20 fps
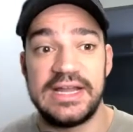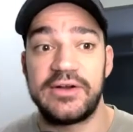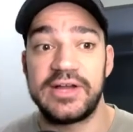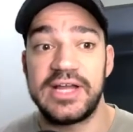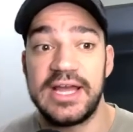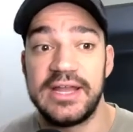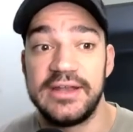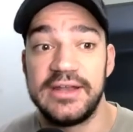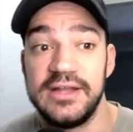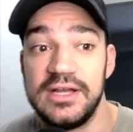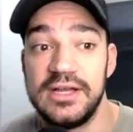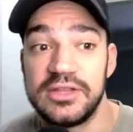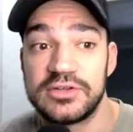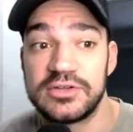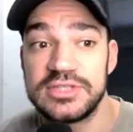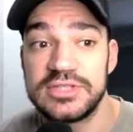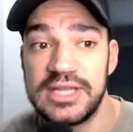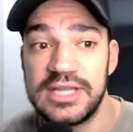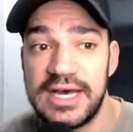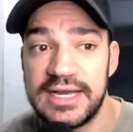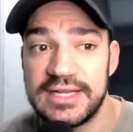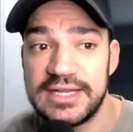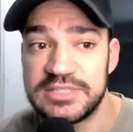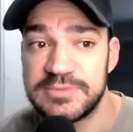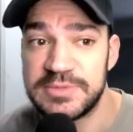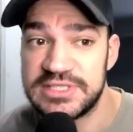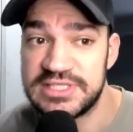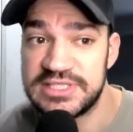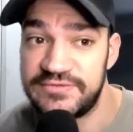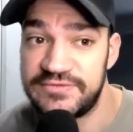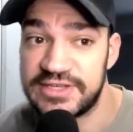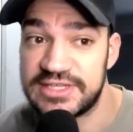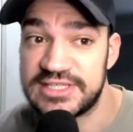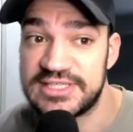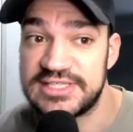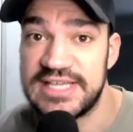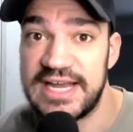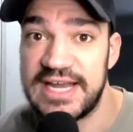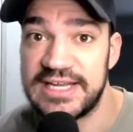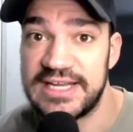again, there's a lot of specific
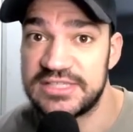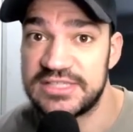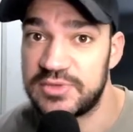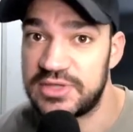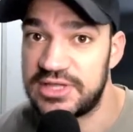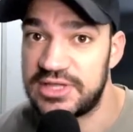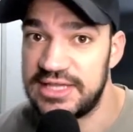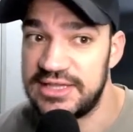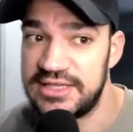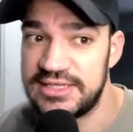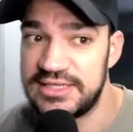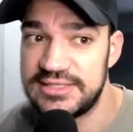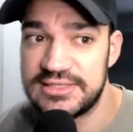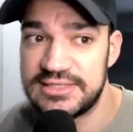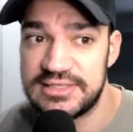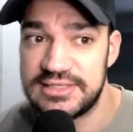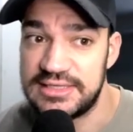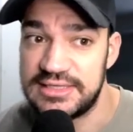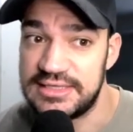settings within this.